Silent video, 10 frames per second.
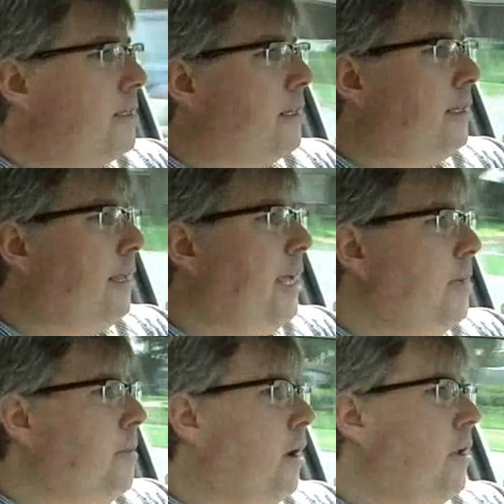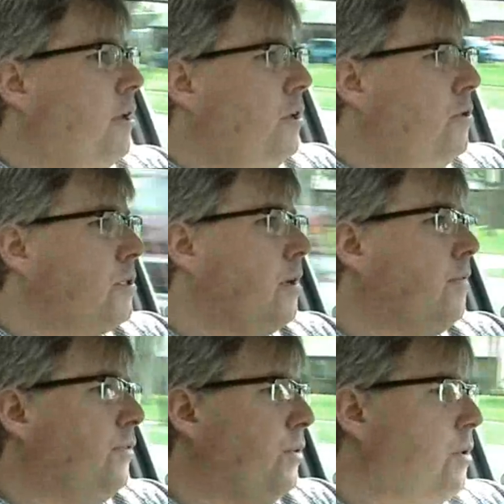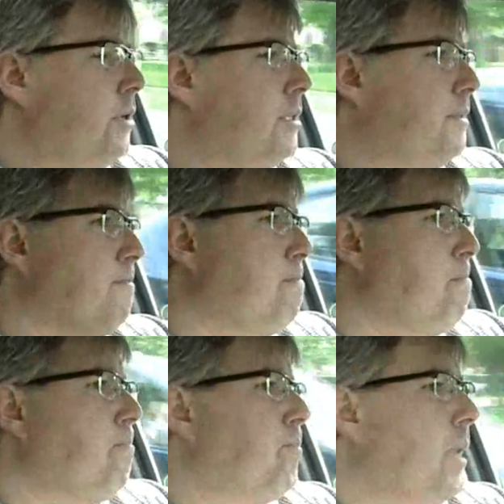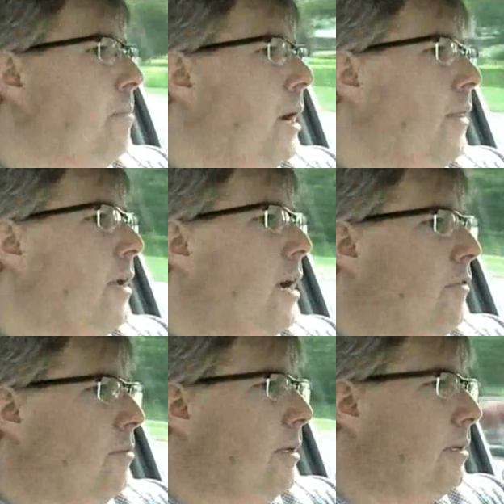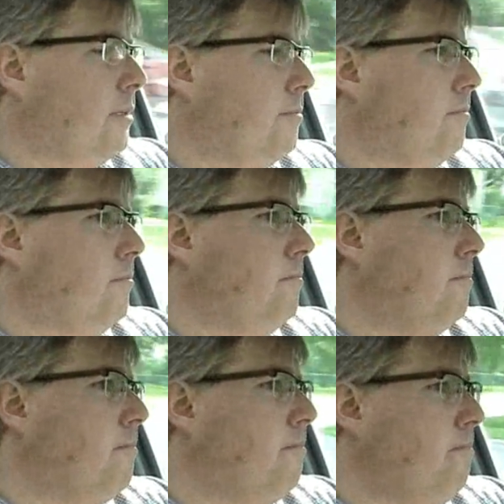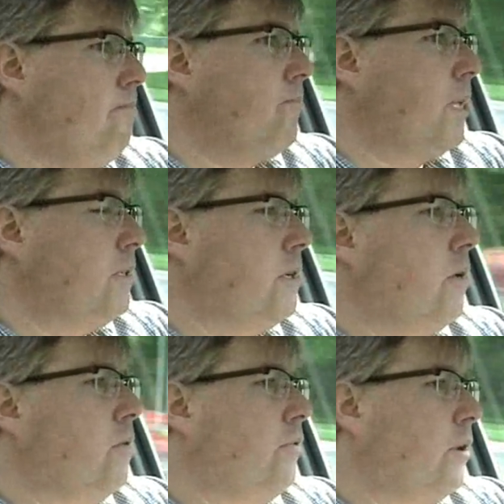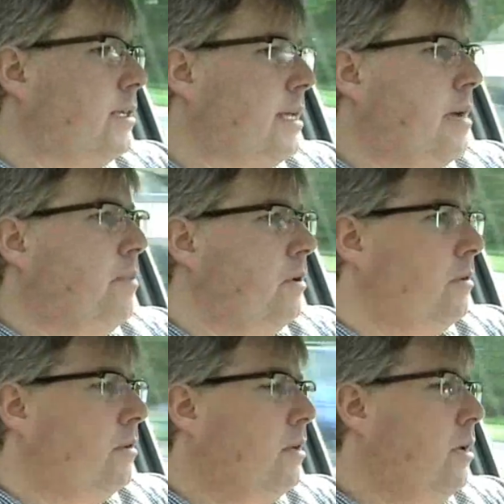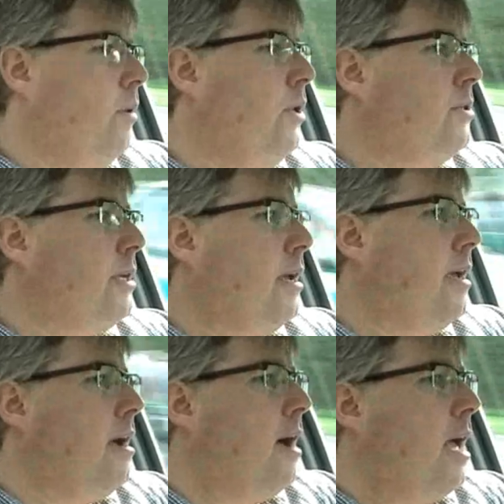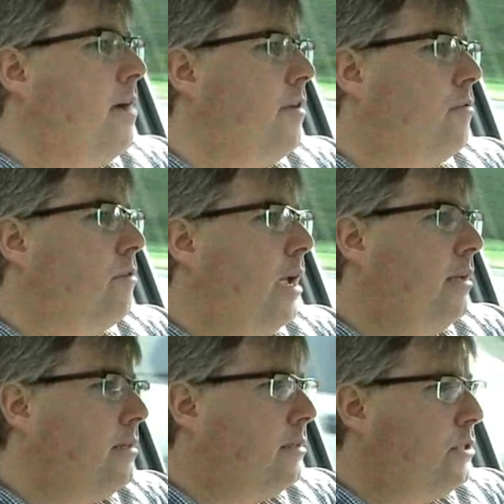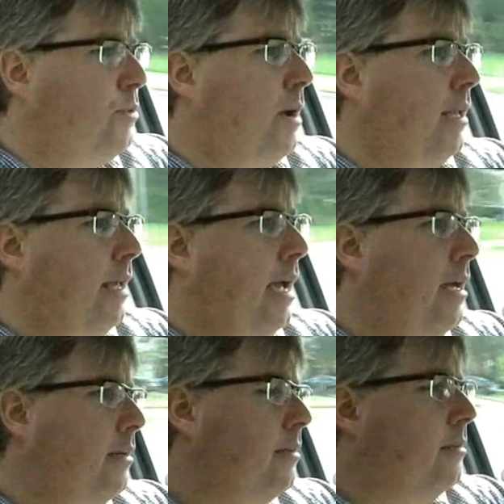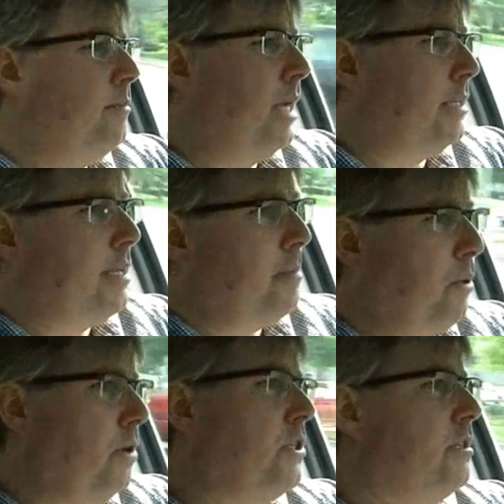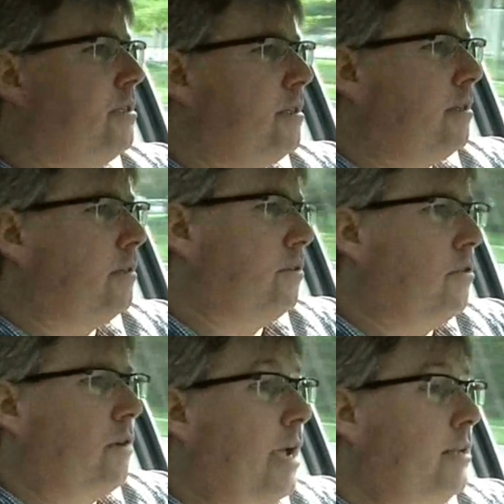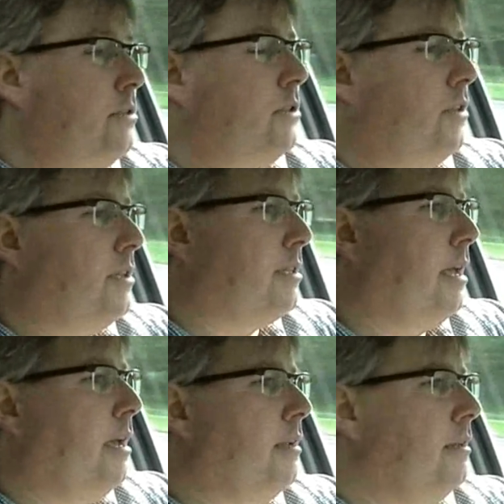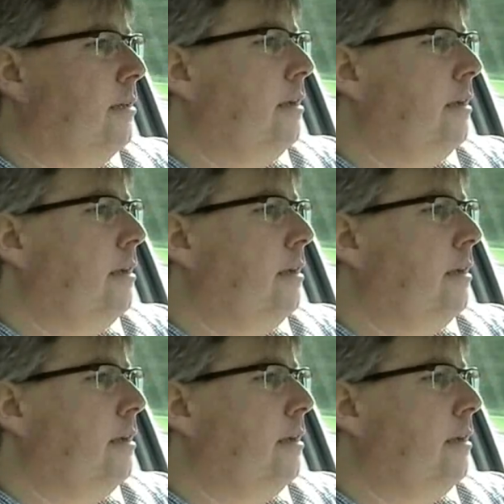is a claim on a use of force by the government. So, for example, when you say, I have a right to my land because I purchased the rights to this land,